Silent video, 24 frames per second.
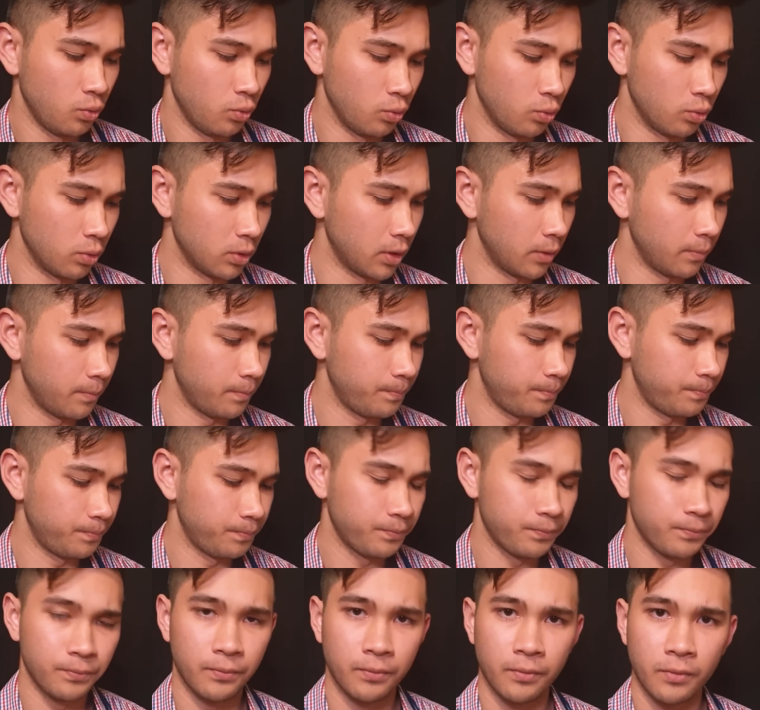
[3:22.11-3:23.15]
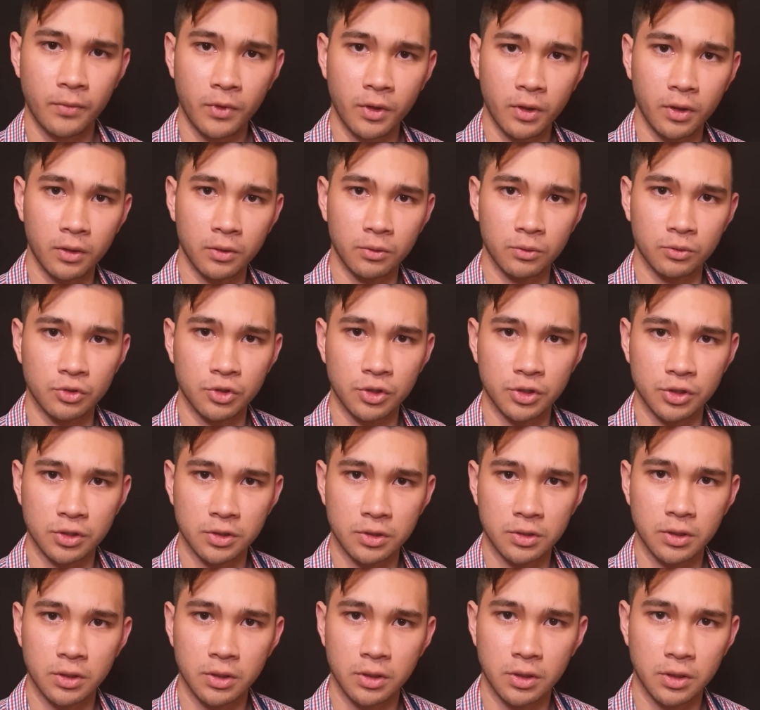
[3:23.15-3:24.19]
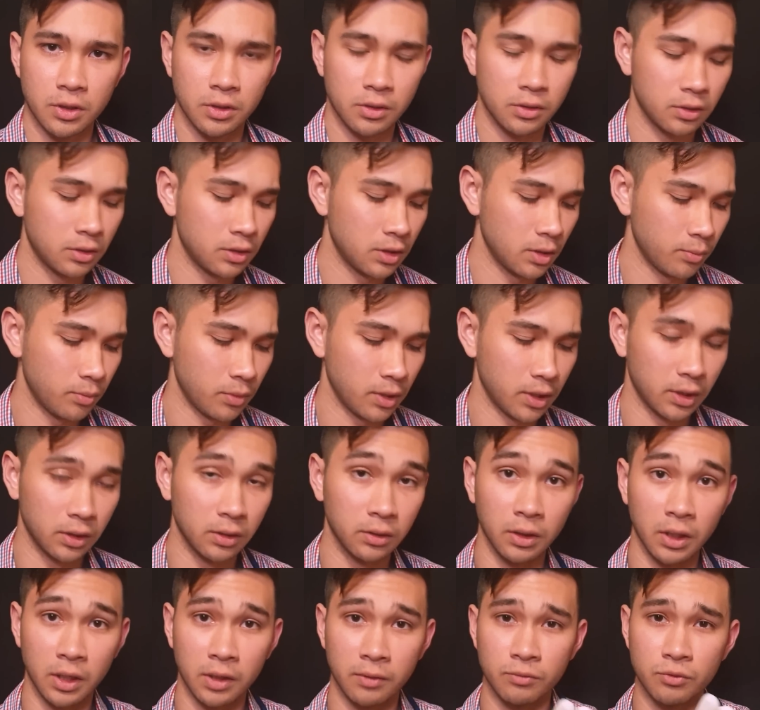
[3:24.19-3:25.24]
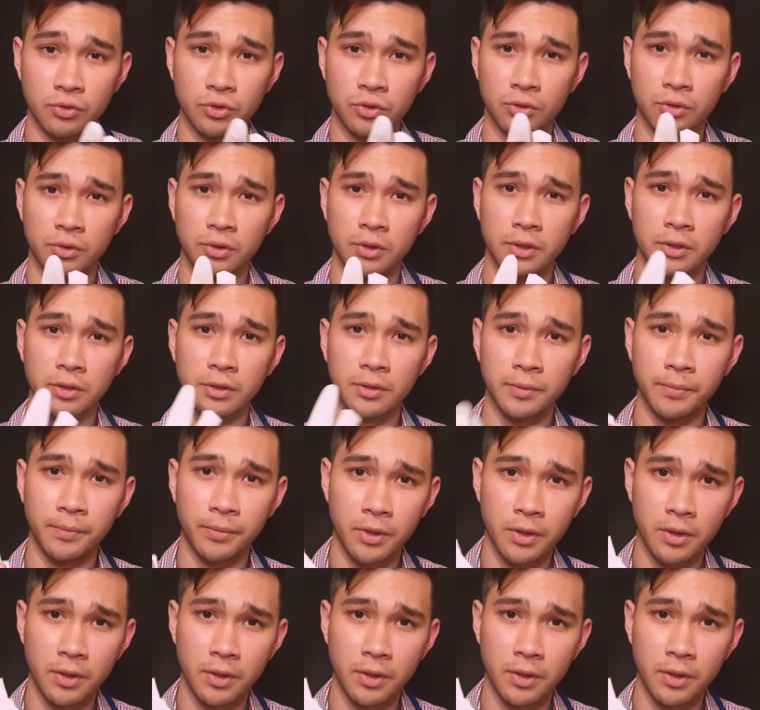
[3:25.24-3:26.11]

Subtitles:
Well, I'll just get my gloves on here.